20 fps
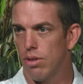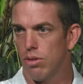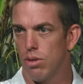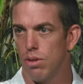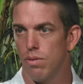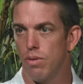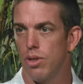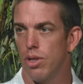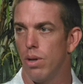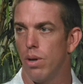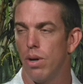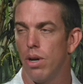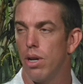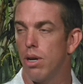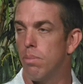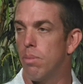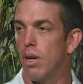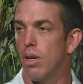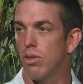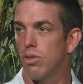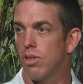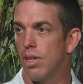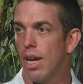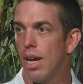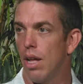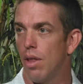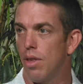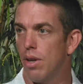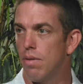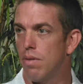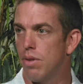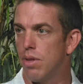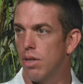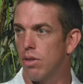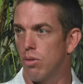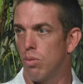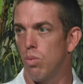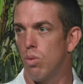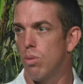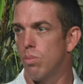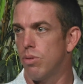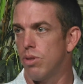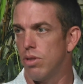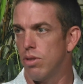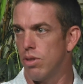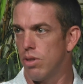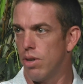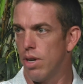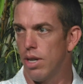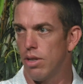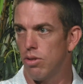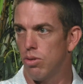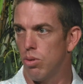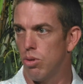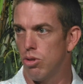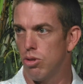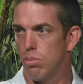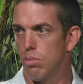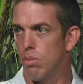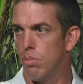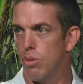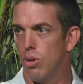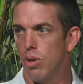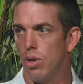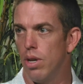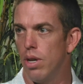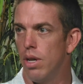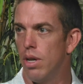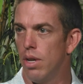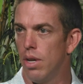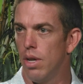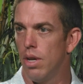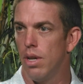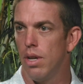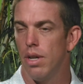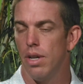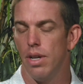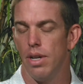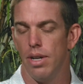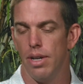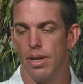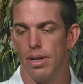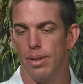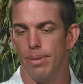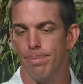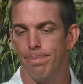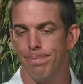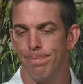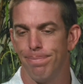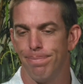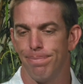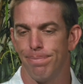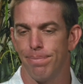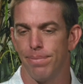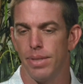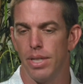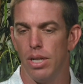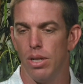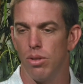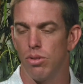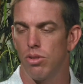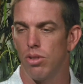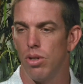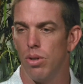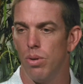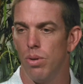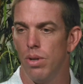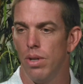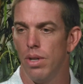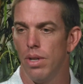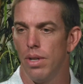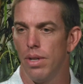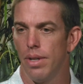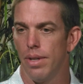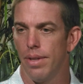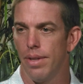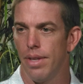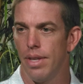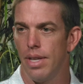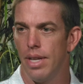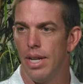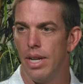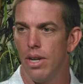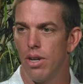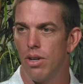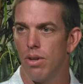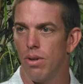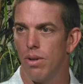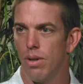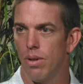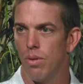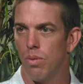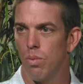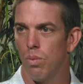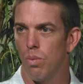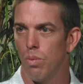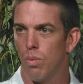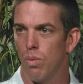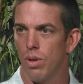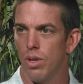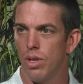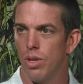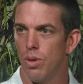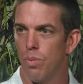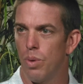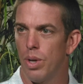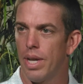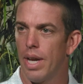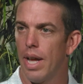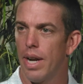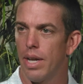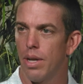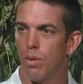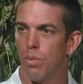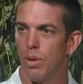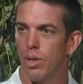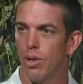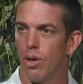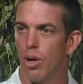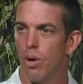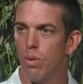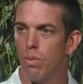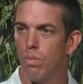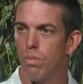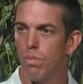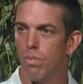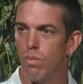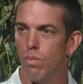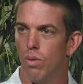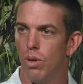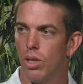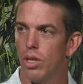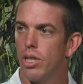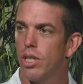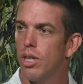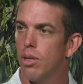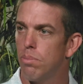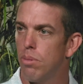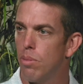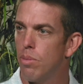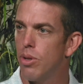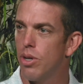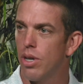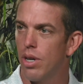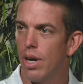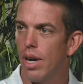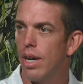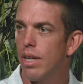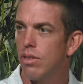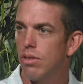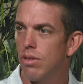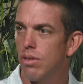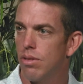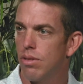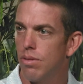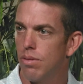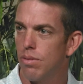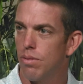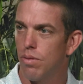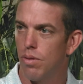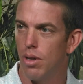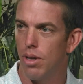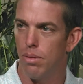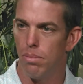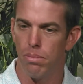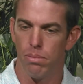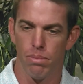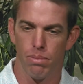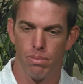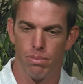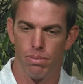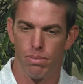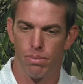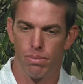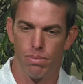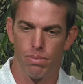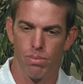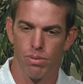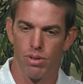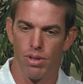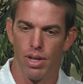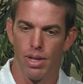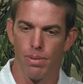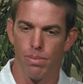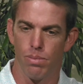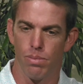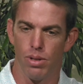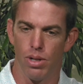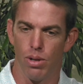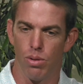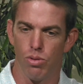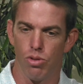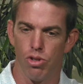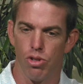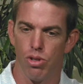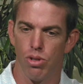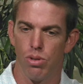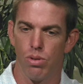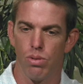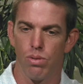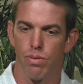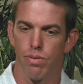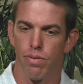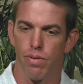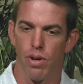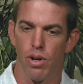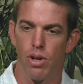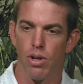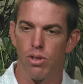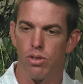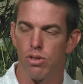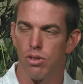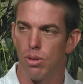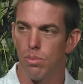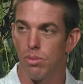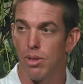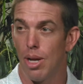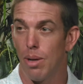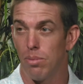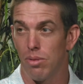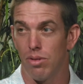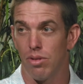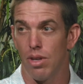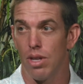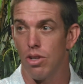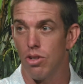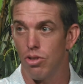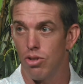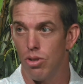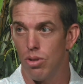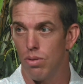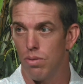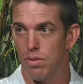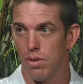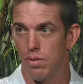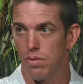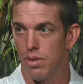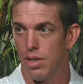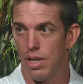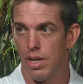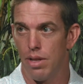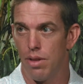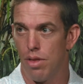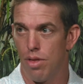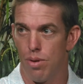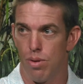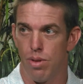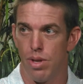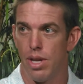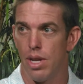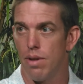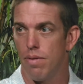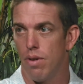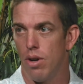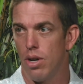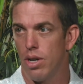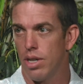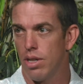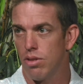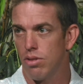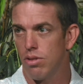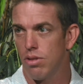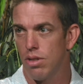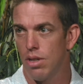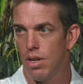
or if you go 100 miles south, everything's a warm season grass. It's always a Bermuda. You know, so here we grow really good Bermuda grass from, say, you know, June 1st, sometimes as late as June 15th through the end of August.